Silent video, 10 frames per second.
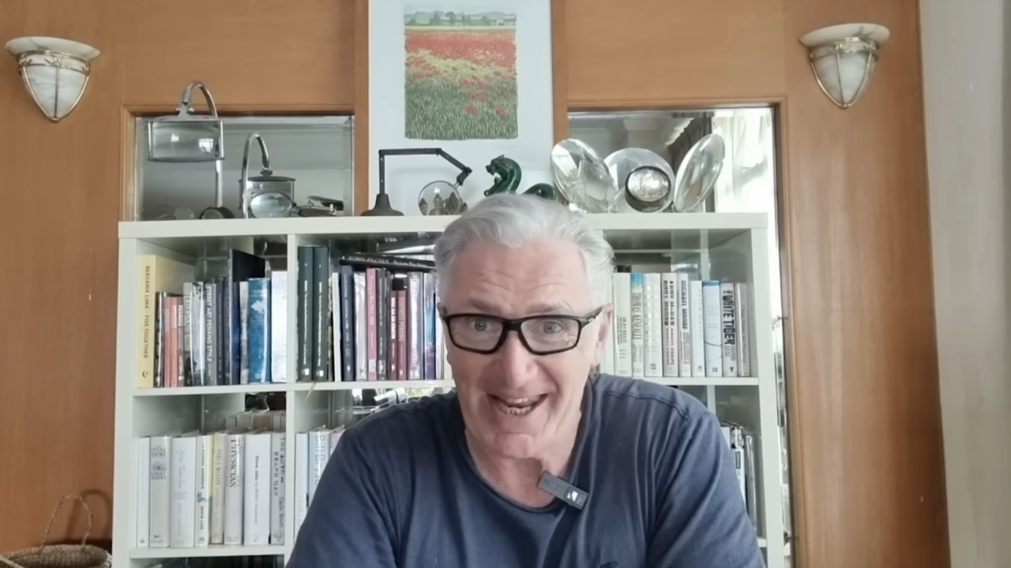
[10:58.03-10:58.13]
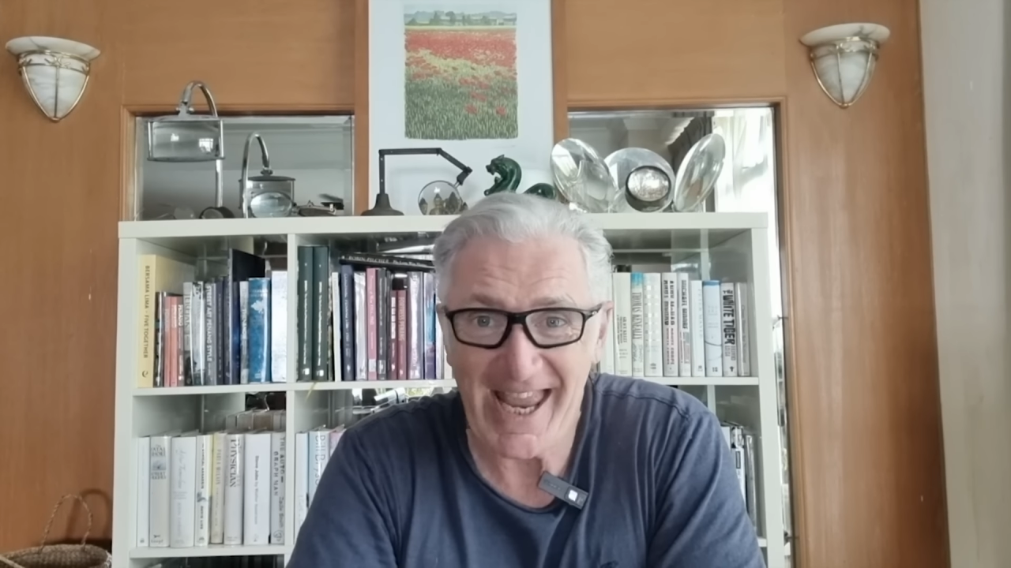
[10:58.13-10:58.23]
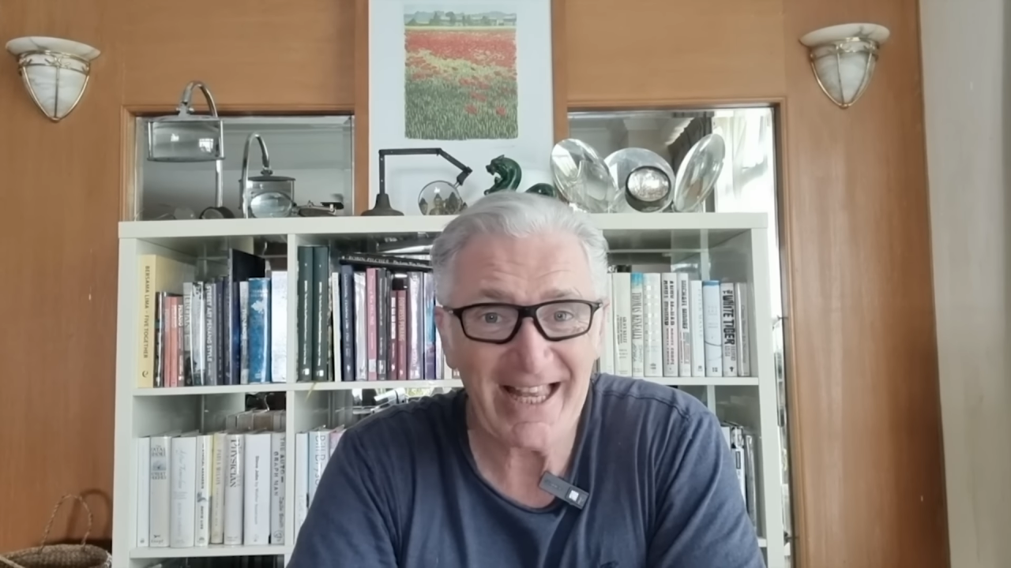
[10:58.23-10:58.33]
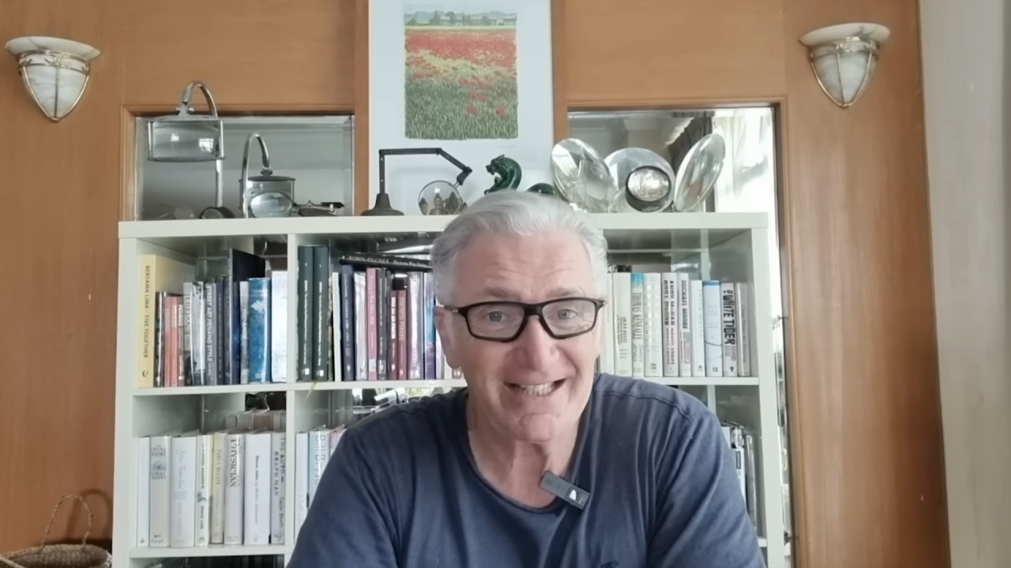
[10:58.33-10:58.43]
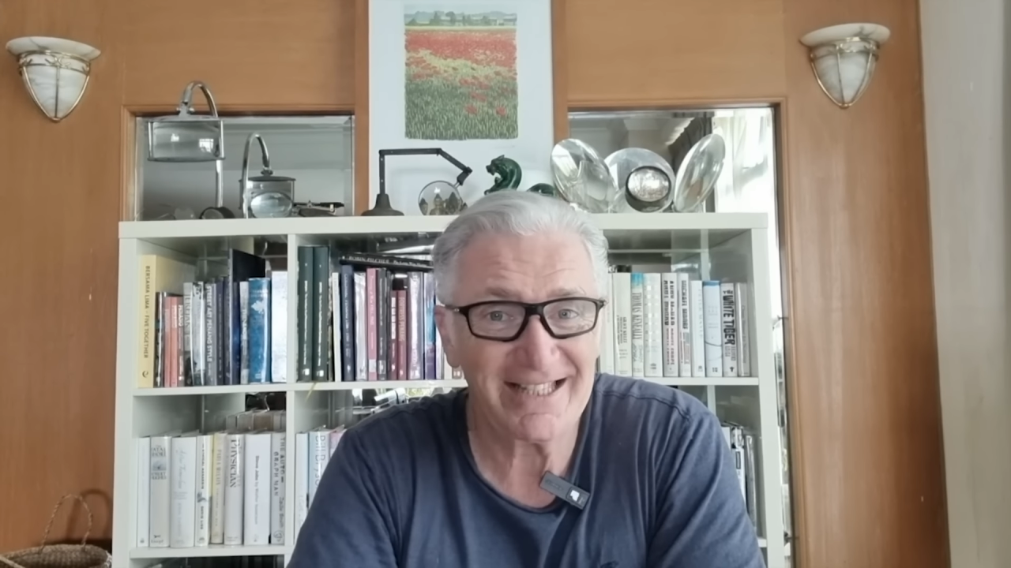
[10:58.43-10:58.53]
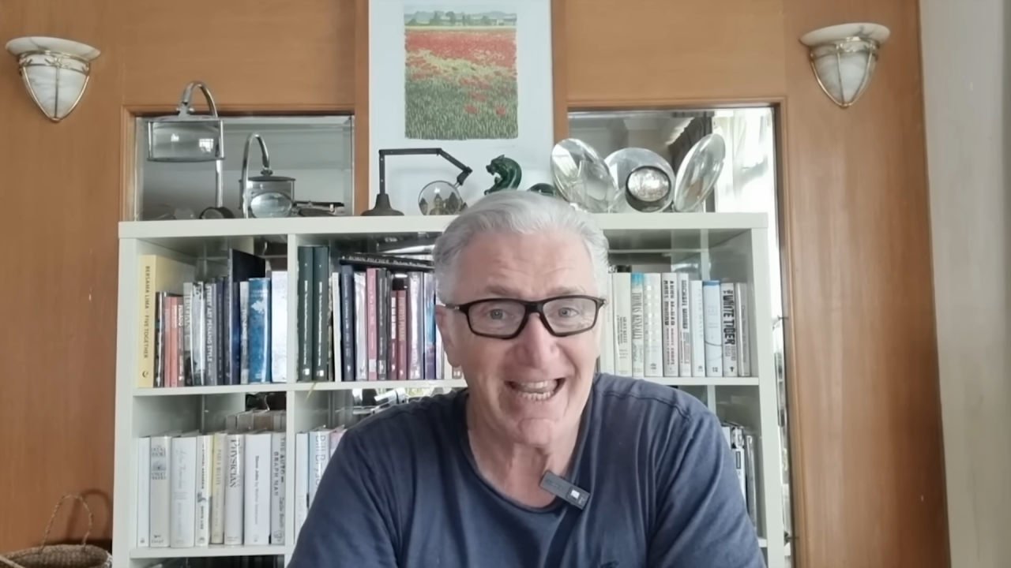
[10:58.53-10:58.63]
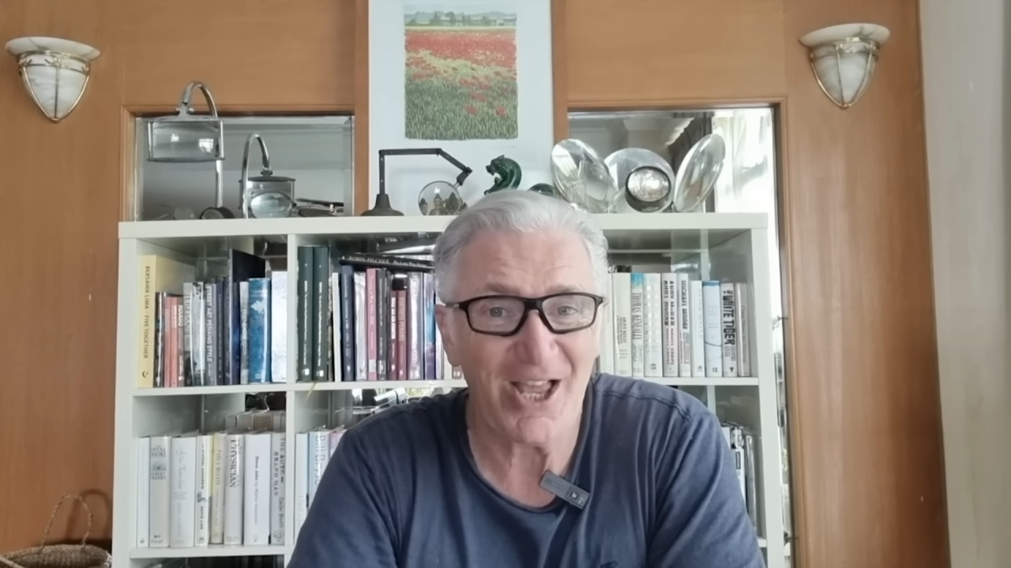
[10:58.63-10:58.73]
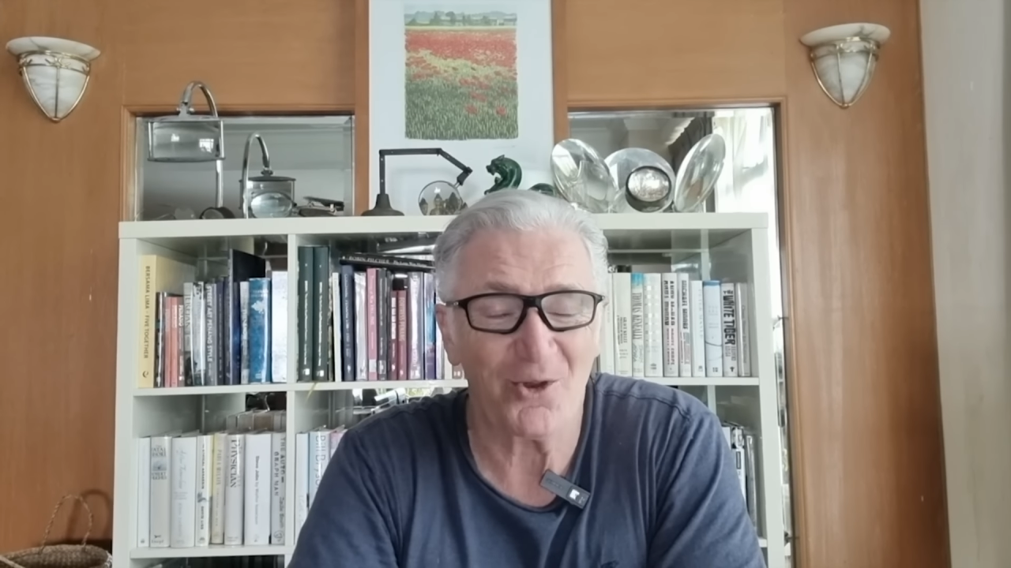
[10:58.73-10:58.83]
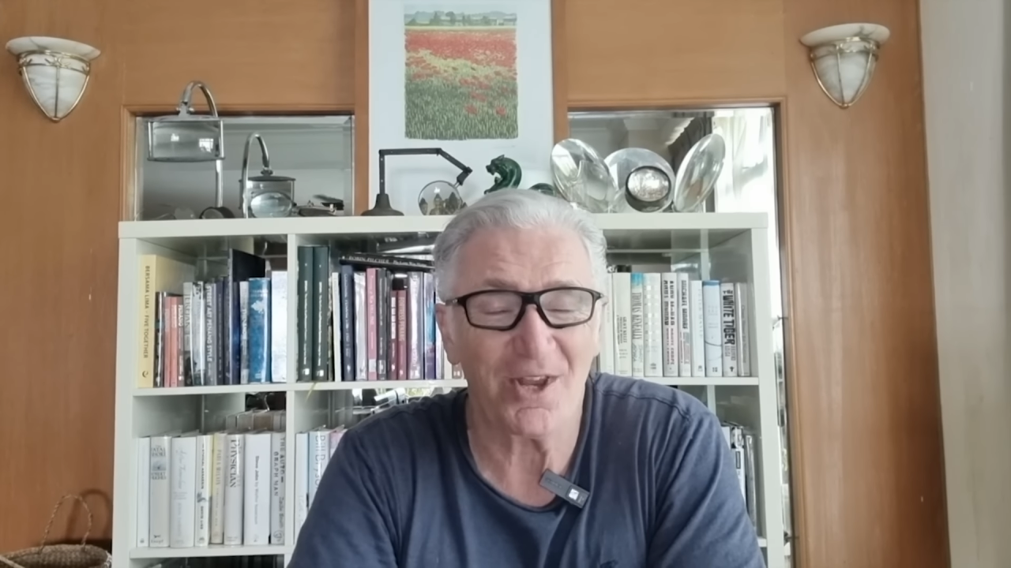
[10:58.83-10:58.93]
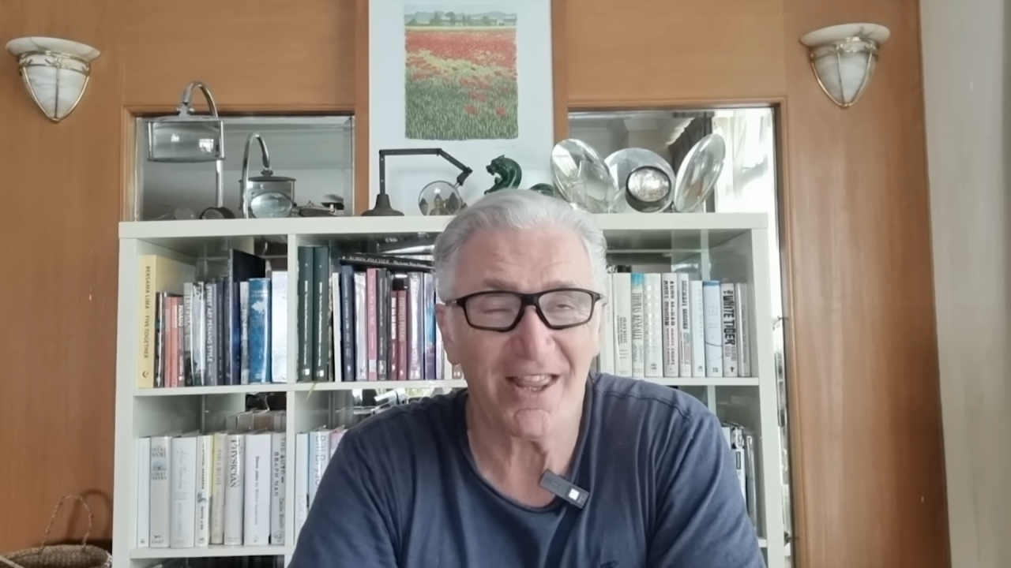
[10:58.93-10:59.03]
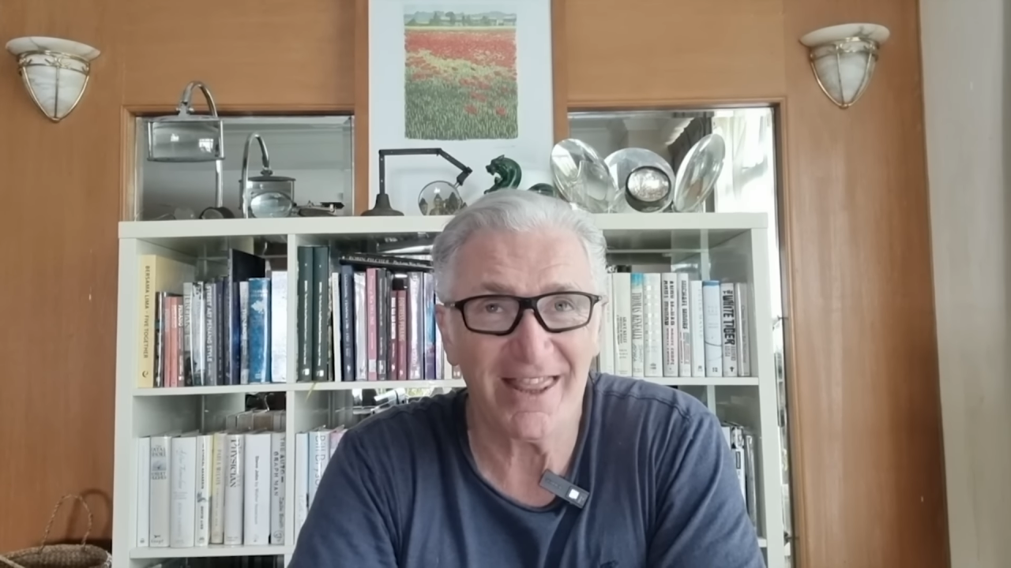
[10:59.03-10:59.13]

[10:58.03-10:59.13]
hands down,